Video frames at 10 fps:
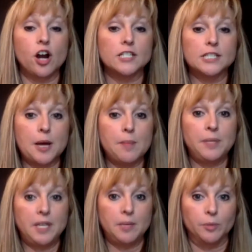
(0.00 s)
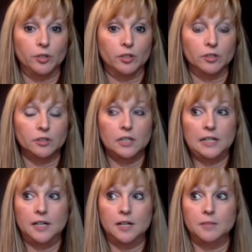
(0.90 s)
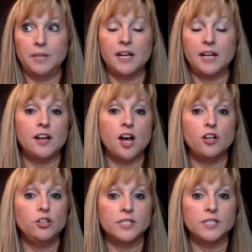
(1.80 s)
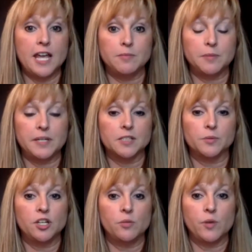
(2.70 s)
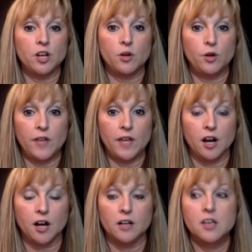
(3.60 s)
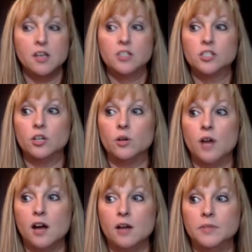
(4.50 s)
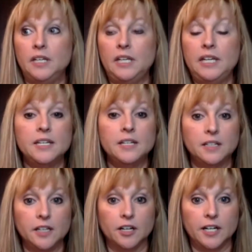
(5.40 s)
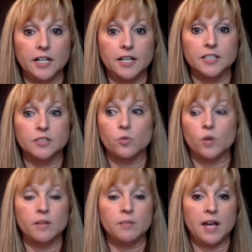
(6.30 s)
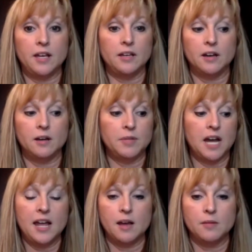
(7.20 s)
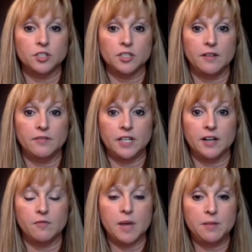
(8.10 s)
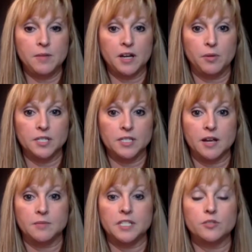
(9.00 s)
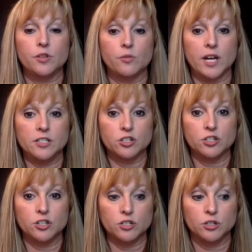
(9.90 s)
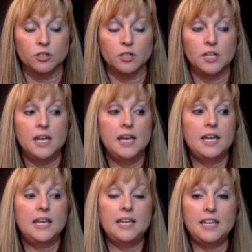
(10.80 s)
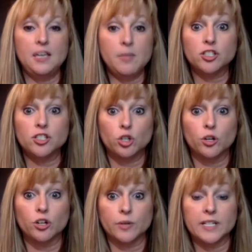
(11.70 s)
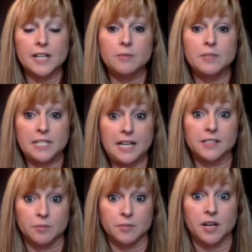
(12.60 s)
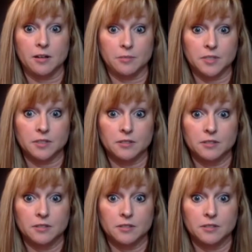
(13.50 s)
are some people, and I'll use names because we know who they are. So Ian Cleary is one of I absolutely love Ian. I've met him a couple of times. He's with Razor Social. He emails 2 or 3 times a day sometimes.